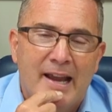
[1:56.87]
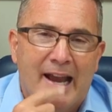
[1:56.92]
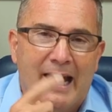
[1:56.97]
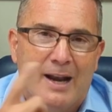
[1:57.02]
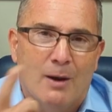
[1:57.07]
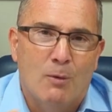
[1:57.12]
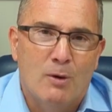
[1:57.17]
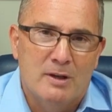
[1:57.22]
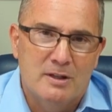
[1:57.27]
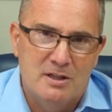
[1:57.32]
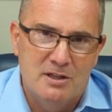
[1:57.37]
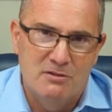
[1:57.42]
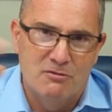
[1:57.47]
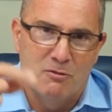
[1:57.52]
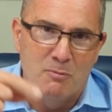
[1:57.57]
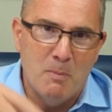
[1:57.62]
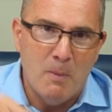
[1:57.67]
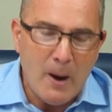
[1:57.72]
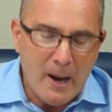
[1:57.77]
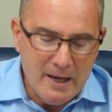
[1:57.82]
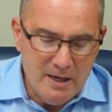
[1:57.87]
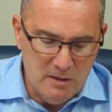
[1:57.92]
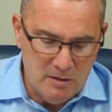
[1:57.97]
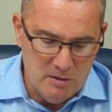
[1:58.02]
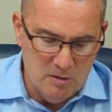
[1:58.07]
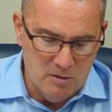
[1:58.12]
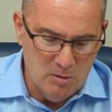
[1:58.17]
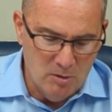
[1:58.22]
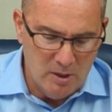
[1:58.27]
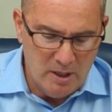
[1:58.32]
And I want to remind
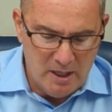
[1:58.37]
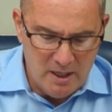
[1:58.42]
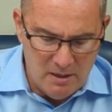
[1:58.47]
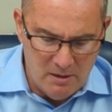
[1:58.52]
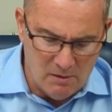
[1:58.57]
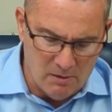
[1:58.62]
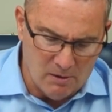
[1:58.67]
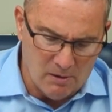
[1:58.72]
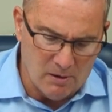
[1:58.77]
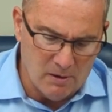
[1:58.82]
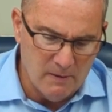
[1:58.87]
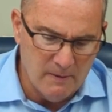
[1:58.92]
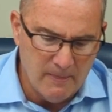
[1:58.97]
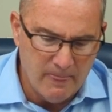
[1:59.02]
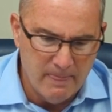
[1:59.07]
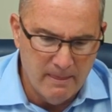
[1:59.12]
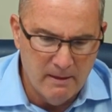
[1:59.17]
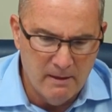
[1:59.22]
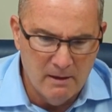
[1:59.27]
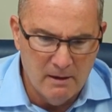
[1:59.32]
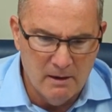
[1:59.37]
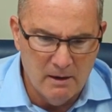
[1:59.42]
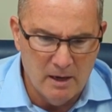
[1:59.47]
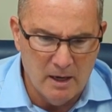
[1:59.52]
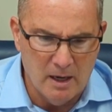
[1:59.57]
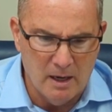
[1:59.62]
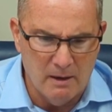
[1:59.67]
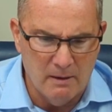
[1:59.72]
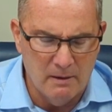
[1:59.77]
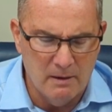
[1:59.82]
you here
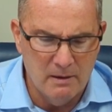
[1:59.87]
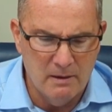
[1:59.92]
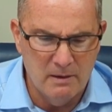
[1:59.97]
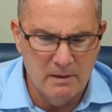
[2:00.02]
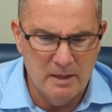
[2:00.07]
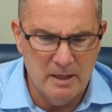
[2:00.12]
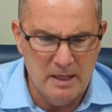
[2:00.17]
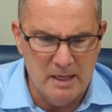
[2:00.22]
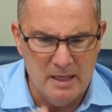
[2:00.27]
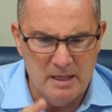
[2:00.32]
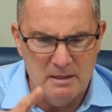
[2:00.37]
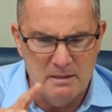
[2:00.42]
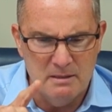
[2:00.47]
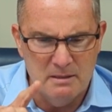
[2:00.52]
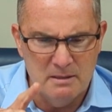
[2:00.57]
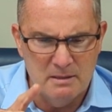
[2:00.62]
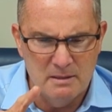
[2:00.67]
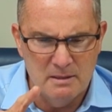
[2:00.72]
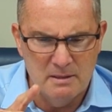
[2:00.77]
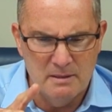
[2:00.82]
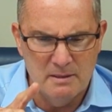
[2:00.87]
in